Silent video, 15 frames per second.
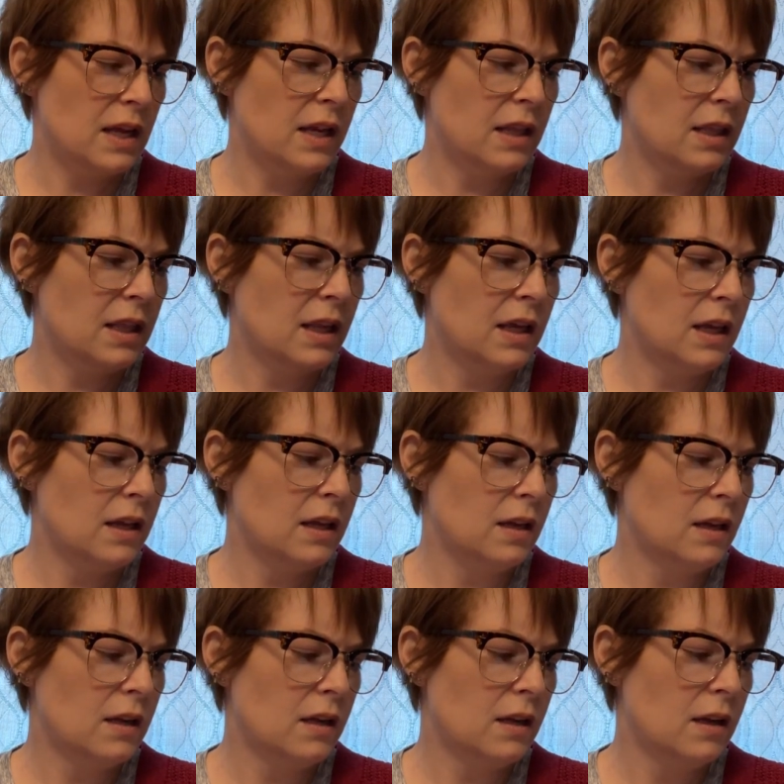and
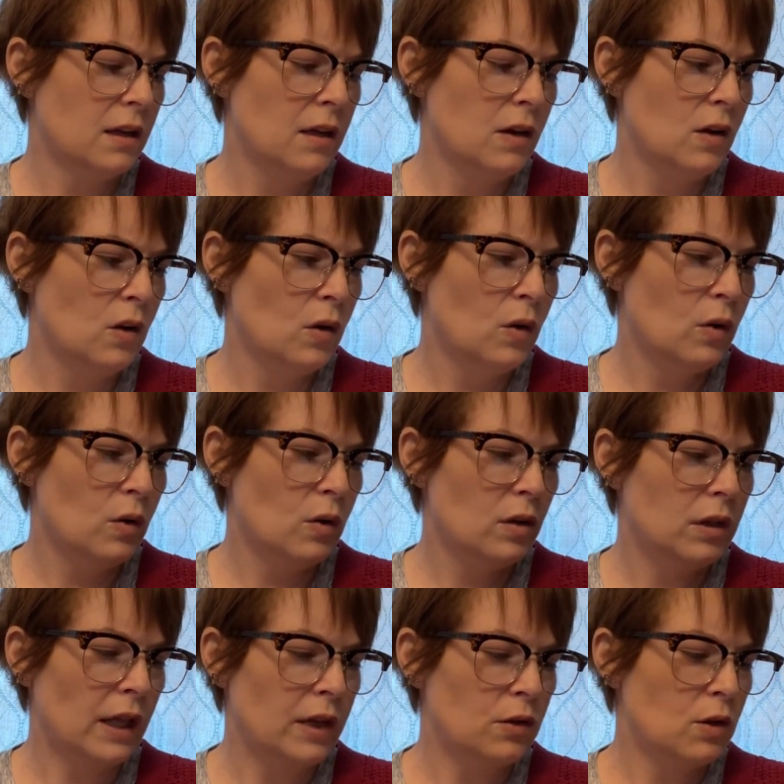then
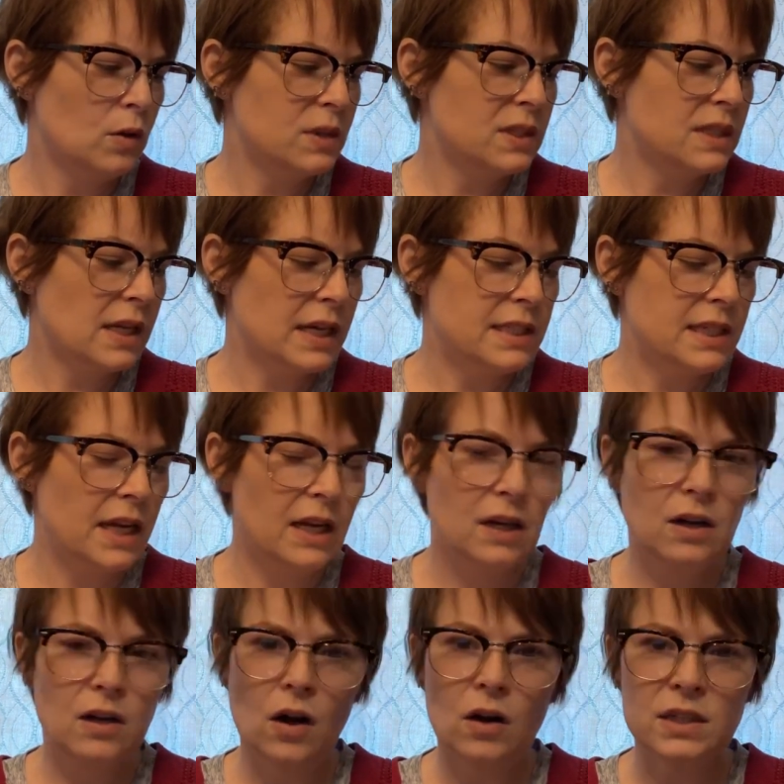like notes that I
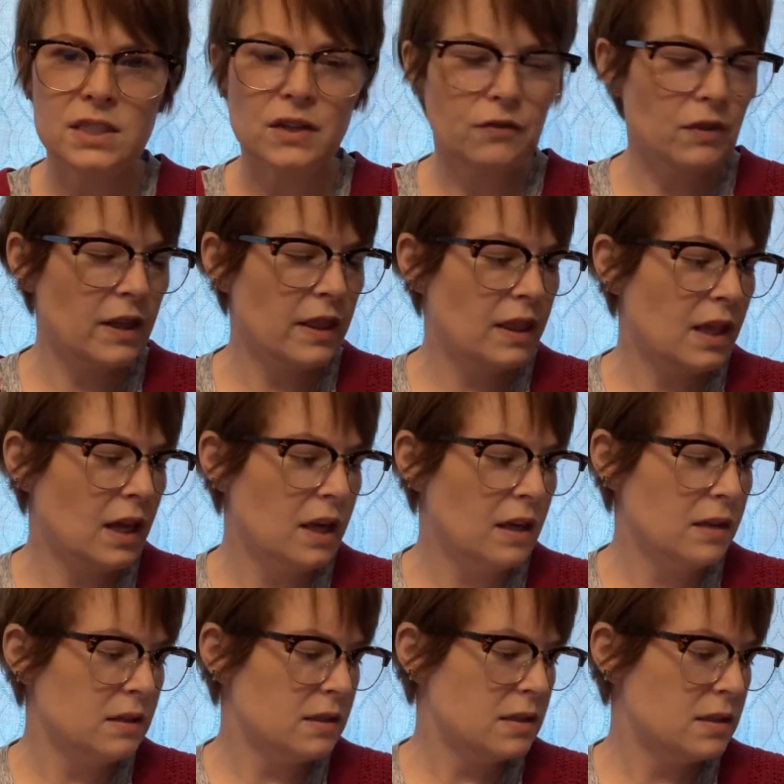take on different
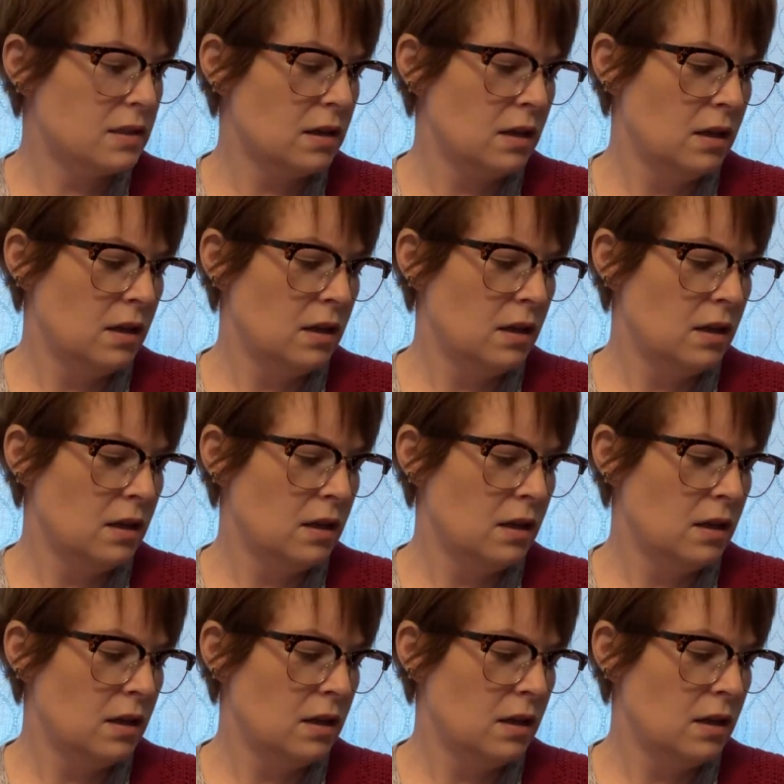things.